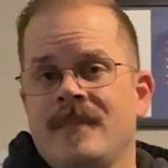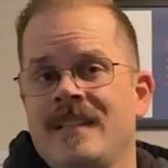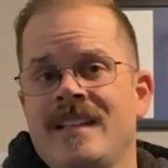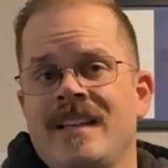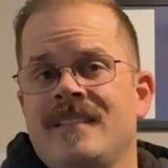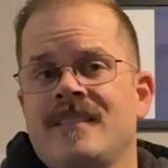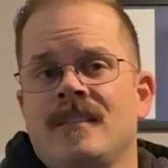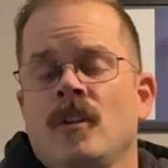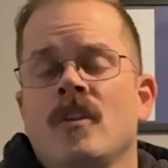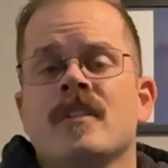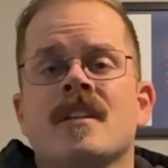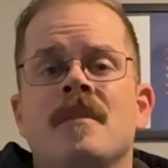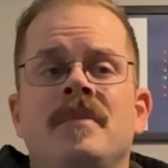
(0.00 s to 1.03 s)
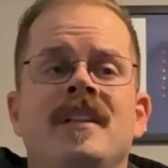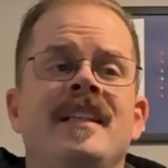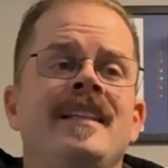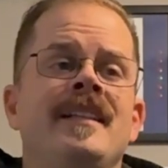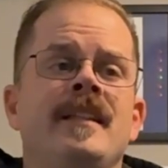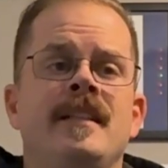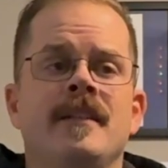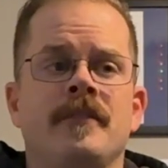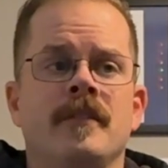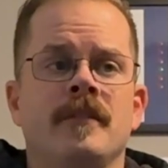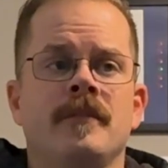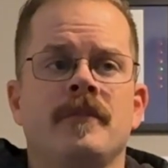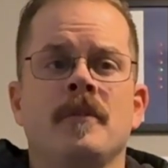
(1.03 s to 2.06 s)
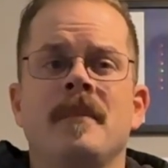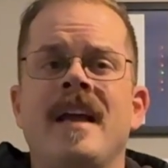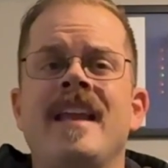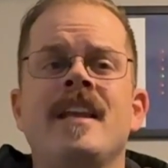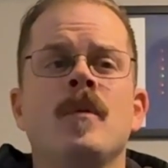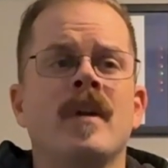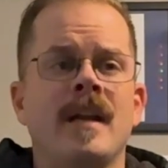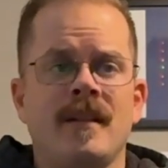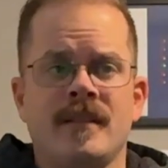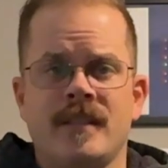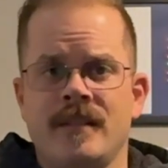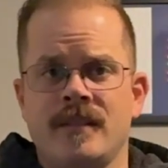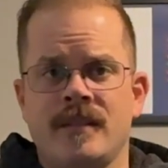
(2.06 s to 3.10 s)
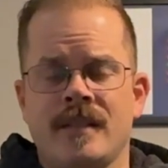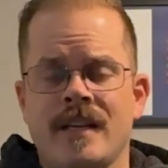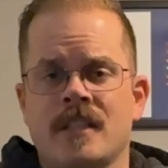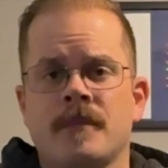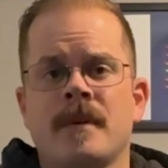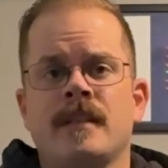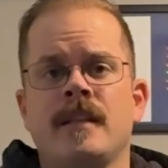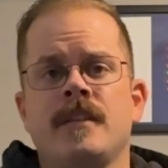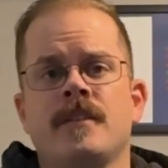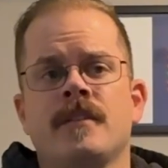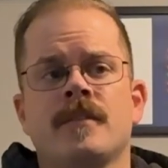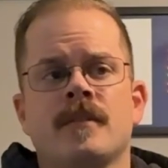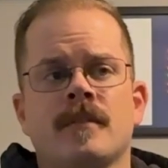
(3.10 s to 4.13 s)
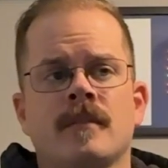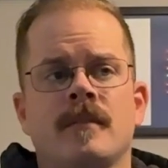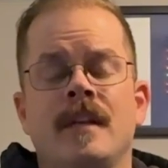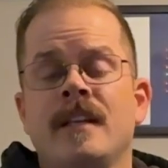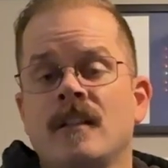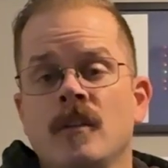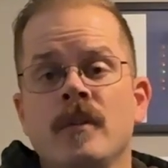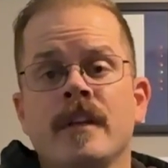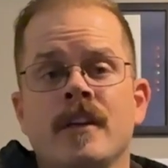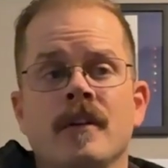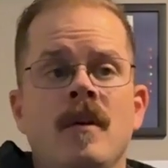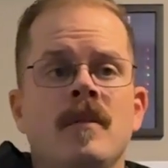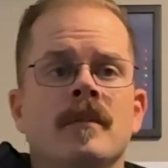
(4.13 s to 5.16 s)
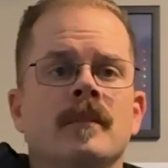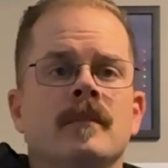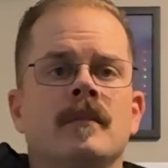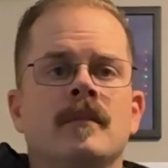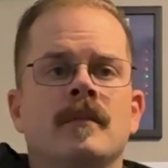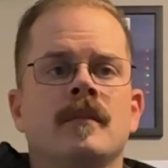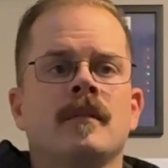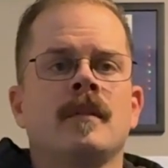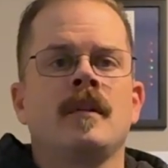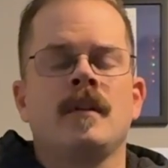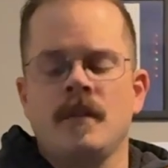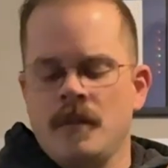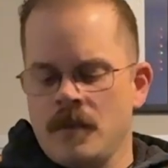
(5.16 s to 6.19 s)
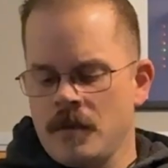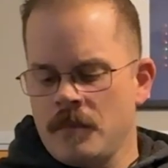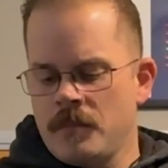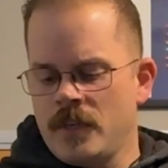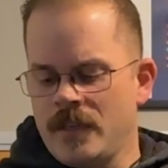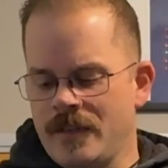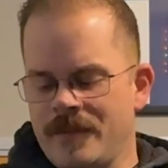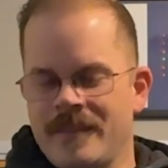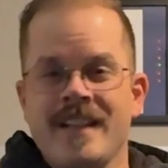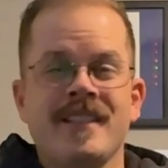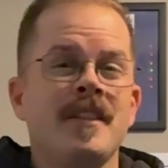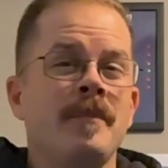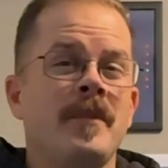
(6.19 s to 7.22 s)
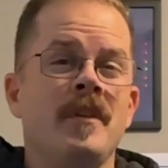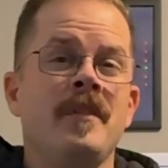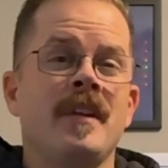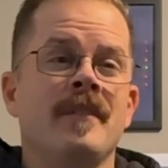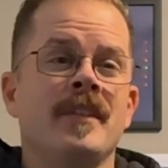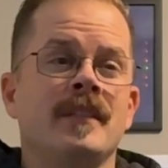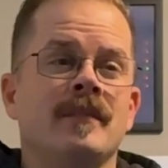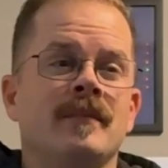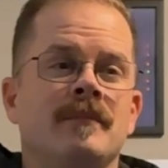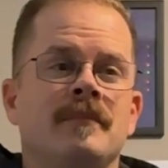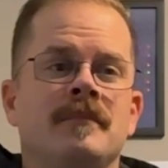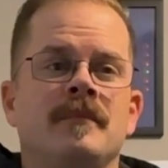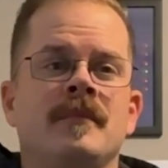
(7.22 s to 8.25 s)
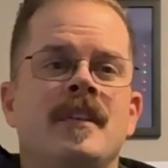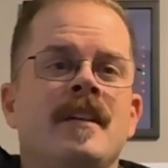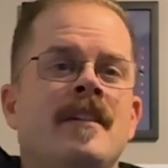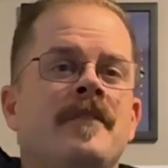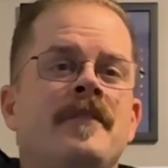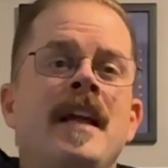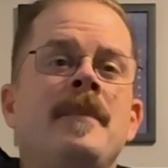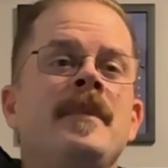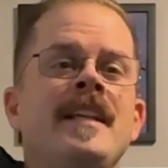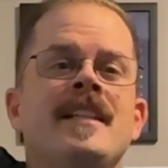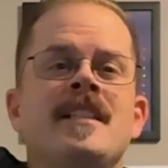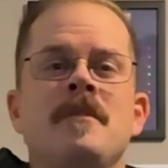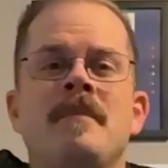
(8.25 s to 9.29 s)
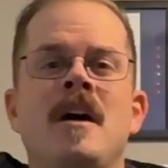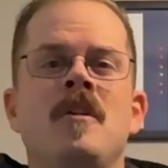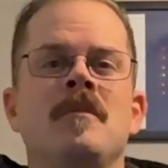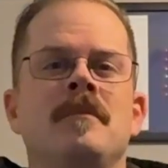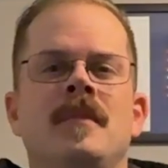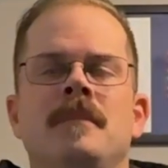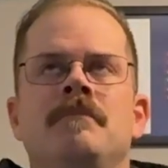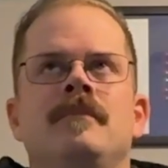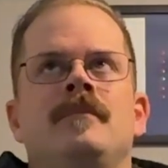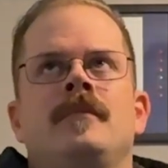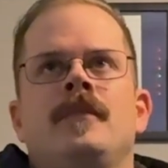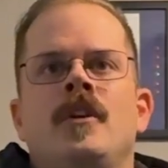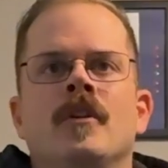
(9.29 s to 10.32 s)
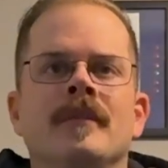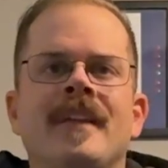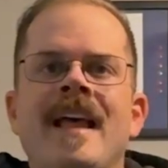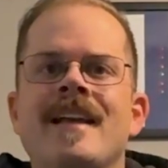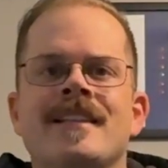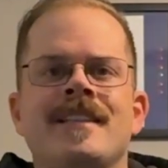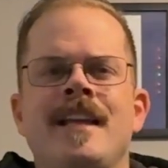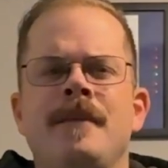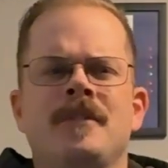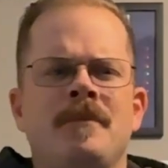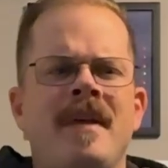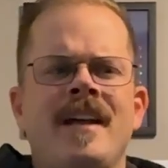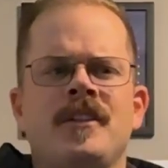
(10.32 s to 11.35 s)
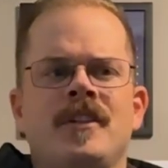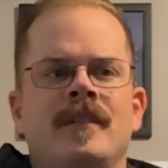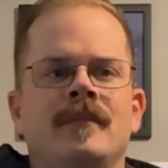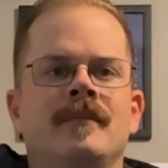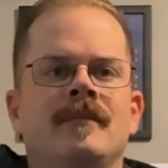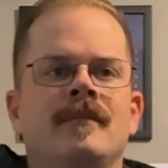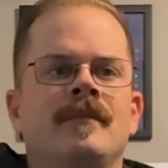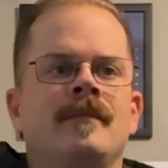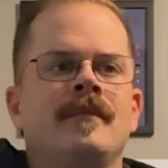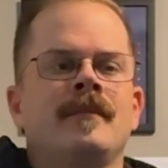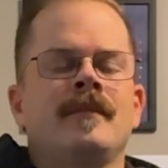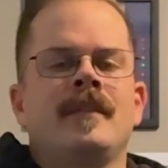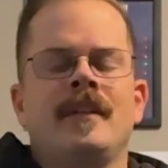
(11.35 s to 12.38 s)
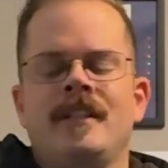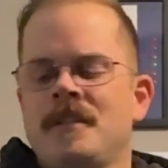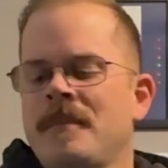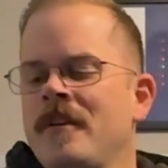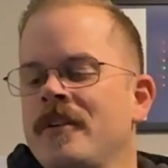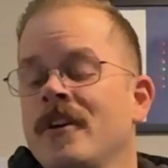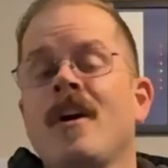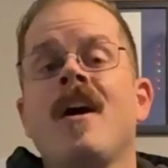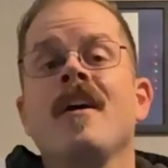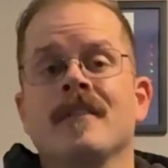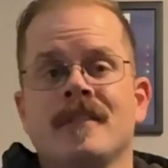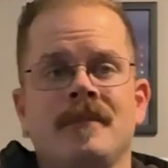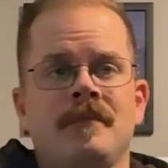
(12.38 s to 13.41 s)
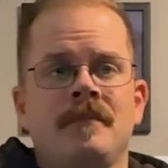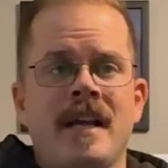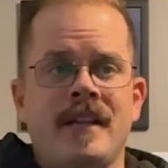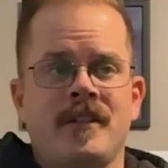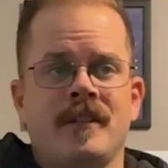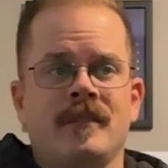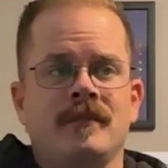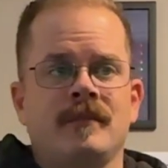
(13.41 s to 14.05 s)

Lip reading: it looks completely different from anyone else's expectations, including your own. But that's the beauty of it. Family isn't about your last names matching. It's about your heart matching.